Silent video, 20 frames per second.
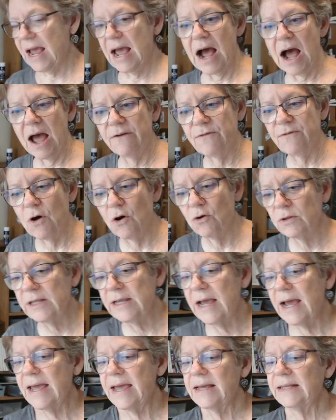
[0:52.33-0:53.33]
If only
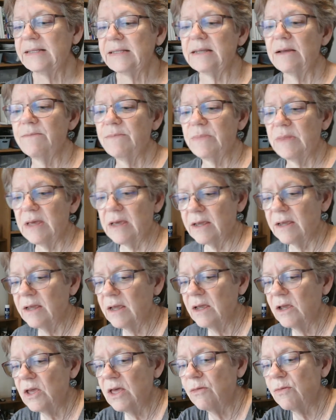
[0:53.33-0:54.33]
I had something
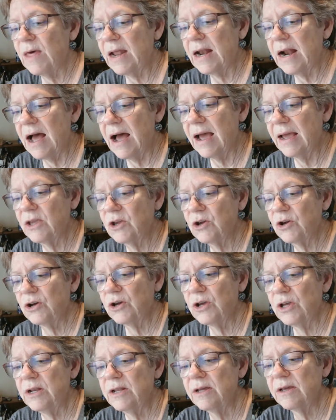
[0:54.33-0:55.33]
that I
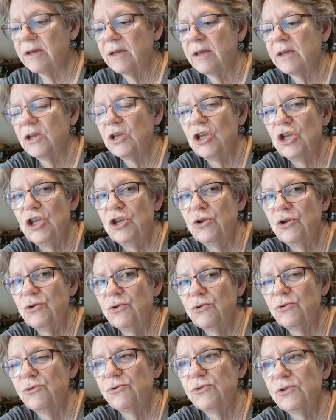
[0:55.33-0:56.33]
could
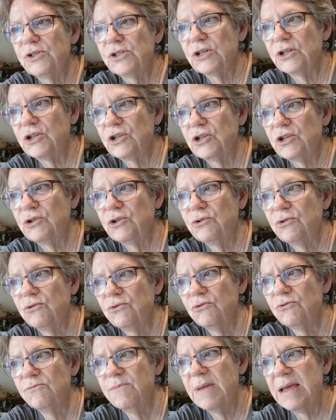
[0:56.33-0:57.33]
use
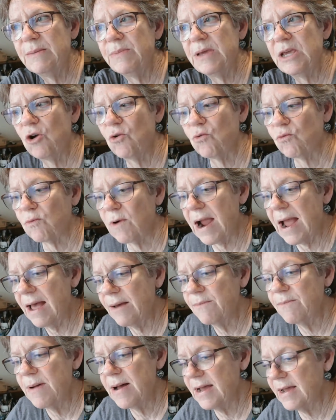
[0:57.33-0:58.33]
to maybe
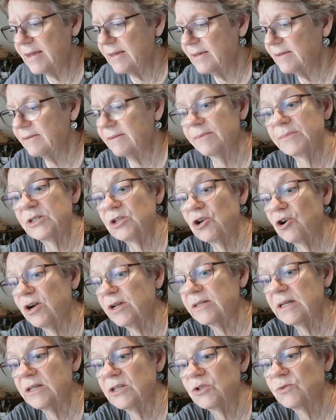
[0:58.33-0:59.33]
grab I'm sorry,
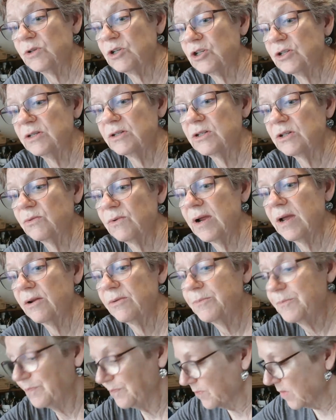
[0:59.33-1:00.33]
as I switch this
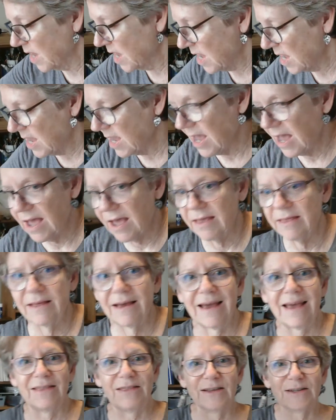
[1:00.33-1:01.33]
around,
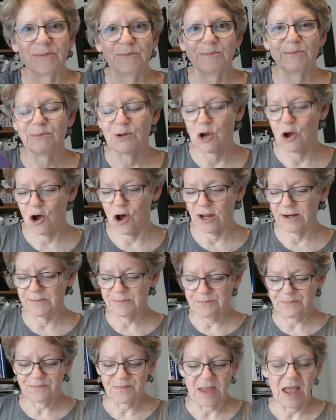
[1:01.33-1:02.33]
I had this
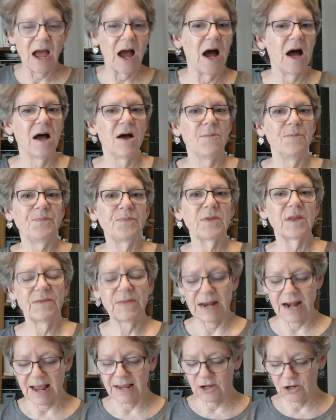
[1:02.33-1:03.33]
caught,
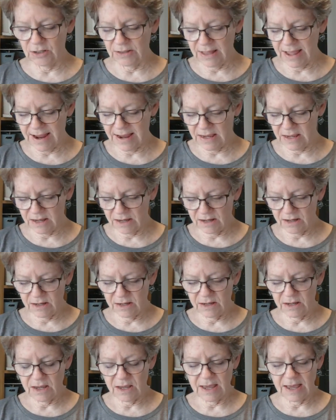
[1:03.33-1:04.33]
that I could like
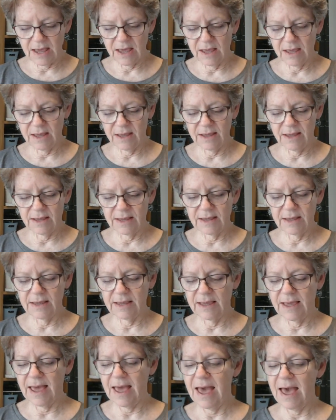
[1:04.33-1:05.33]

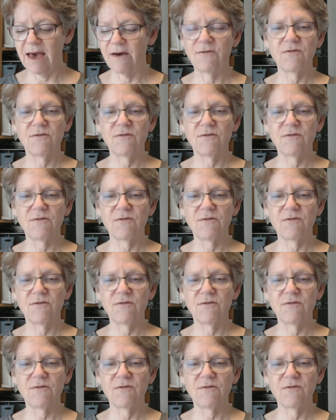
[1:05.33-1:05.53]
have